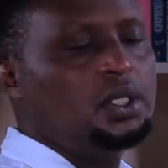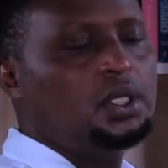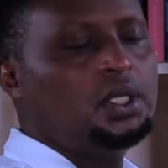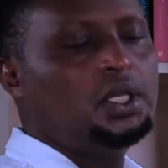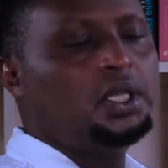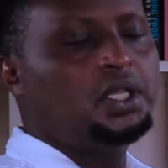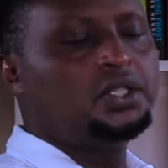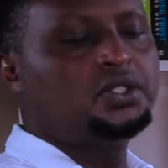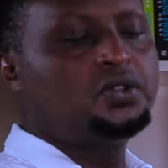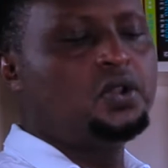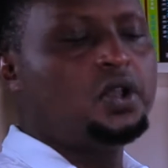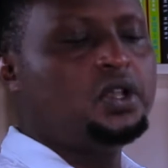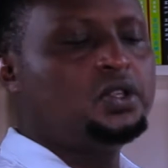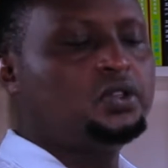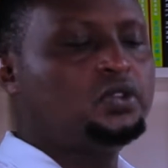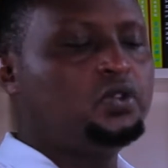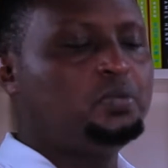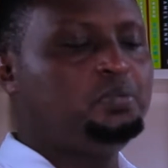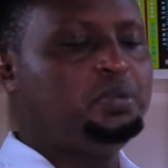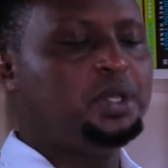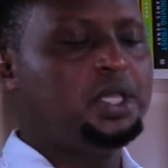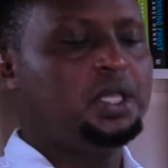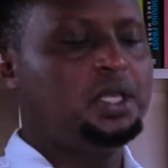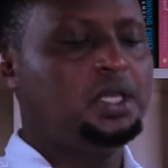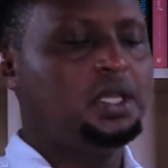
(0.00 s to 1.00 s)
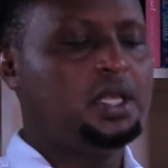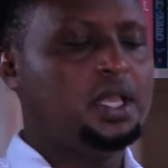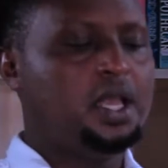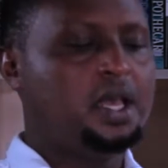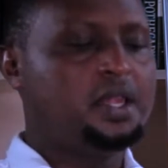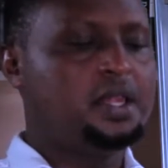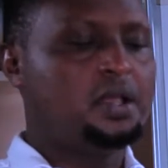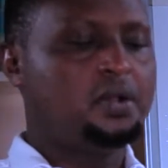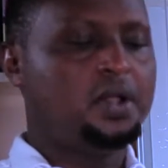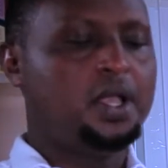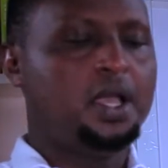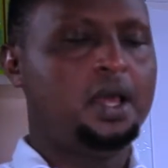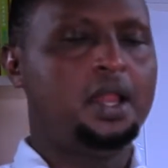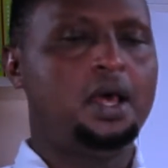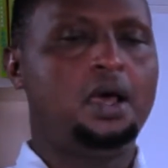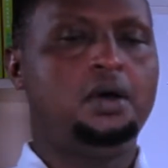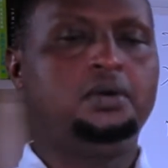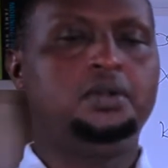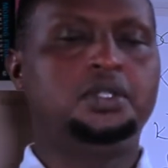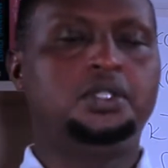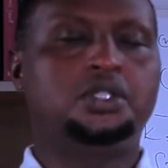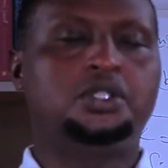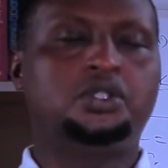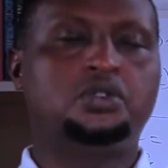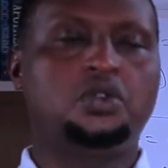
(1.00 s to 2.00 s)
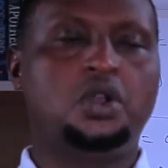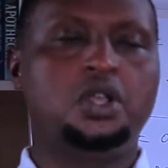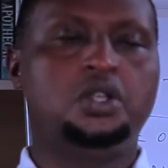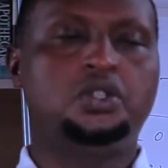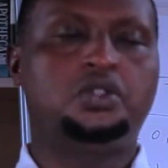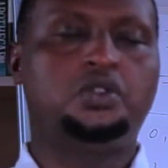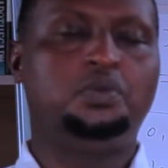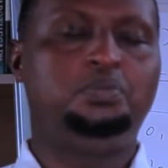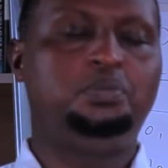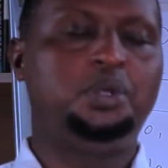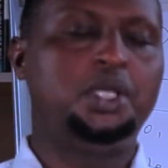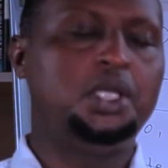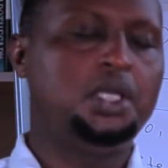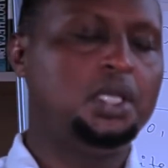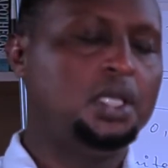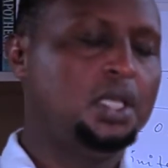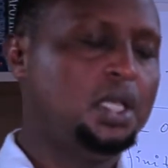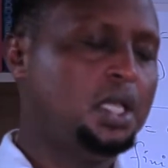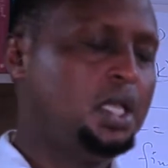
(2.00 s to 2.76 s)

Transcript: it's going to be the other way around. It's going to be